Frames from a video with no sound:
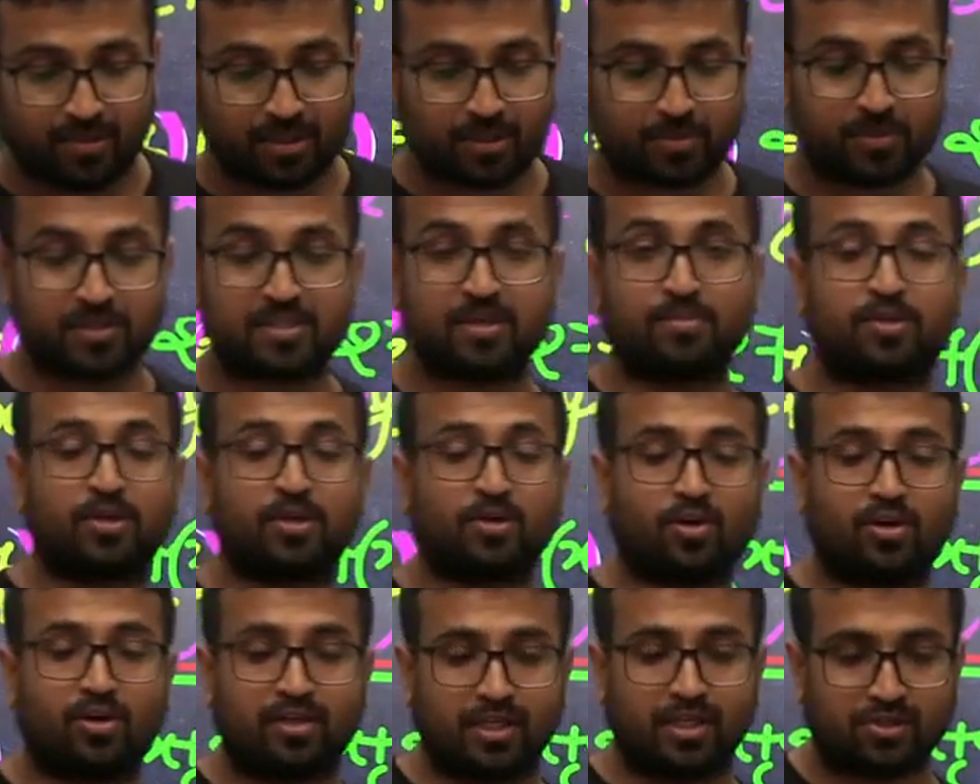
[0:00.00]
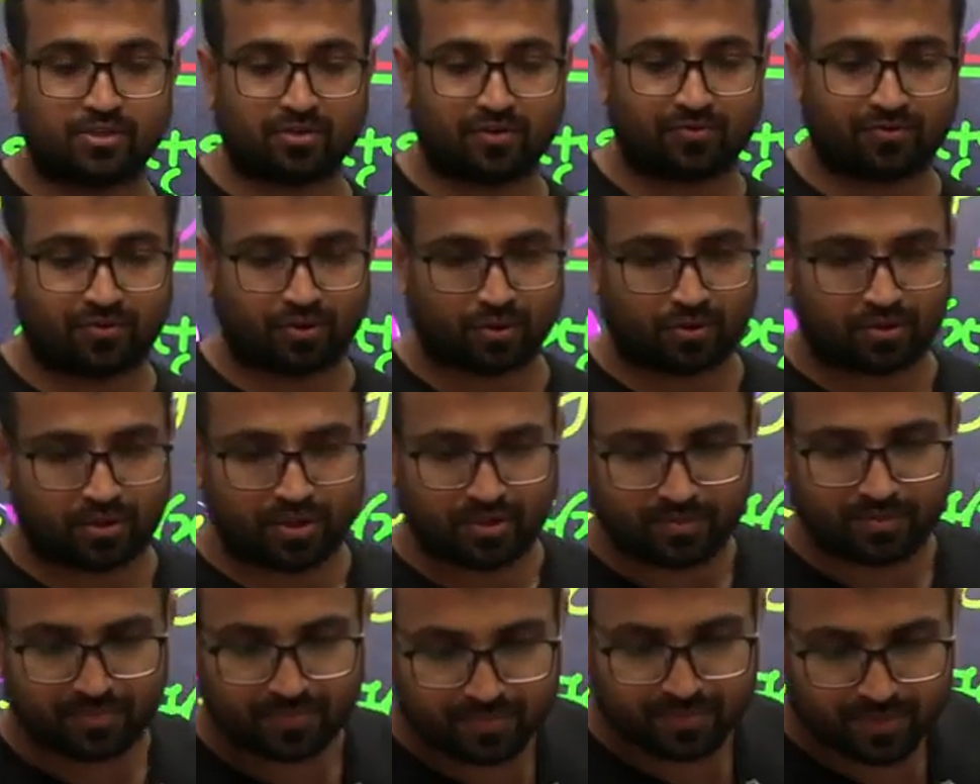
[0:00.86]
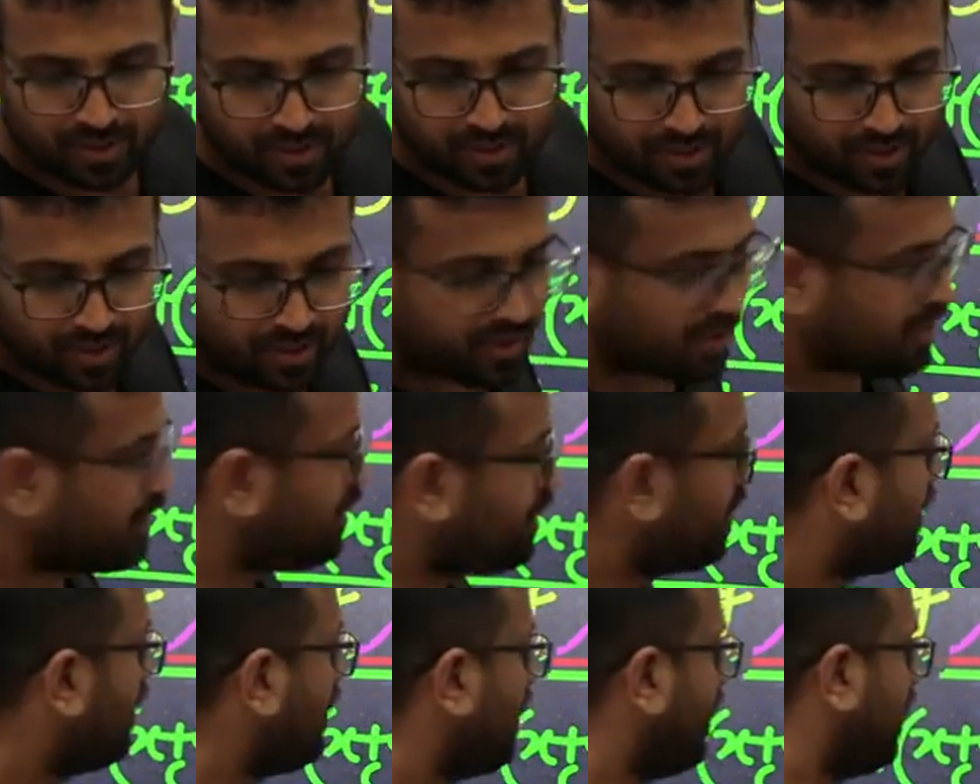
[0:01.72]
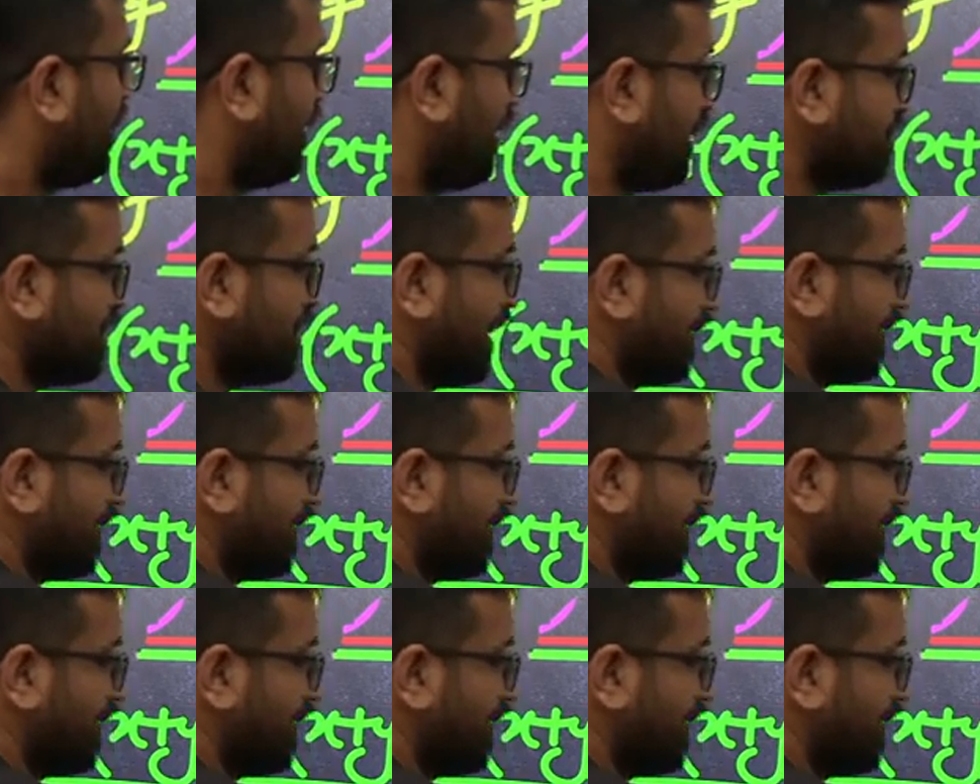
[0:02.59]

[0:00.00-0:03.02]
must be something called test of truth. Let me